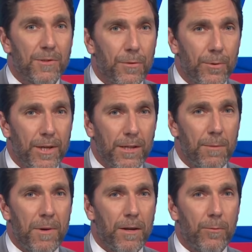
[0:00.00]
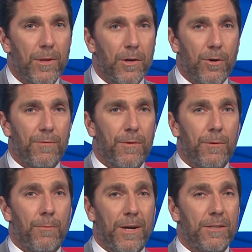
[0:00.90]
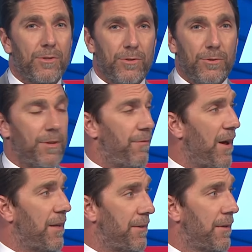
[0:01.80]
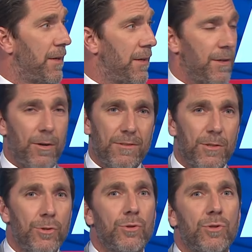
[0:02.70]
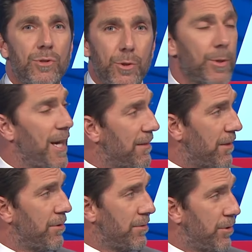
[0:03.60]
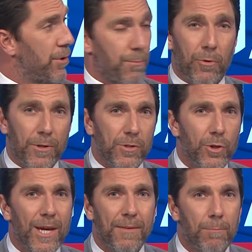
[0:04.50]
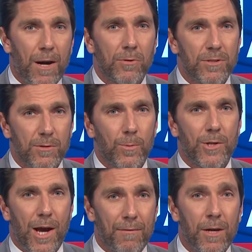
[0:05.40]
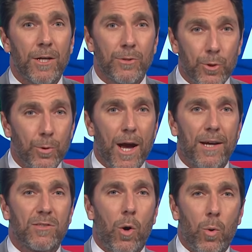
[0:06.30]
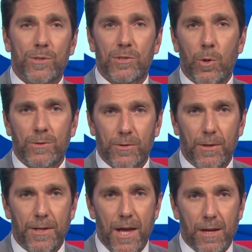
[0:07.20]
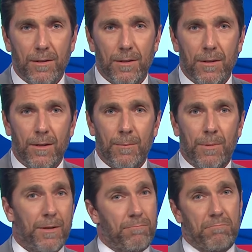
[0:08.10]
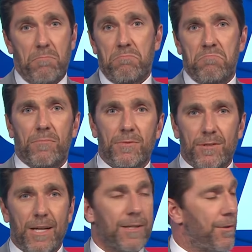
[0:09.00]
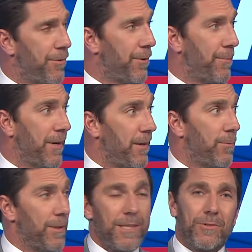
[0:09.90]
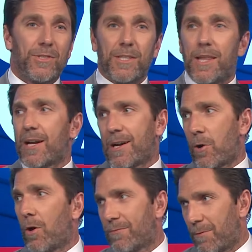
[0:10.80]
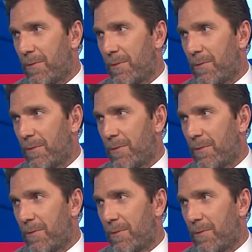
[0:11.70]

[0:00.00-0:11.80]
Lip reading: three, and it made it really hard for the Rangers to defend. And obviously, you do get, to your point, you get bounces when you have two guys always going to the net. But second and third period, we didn't see that at all from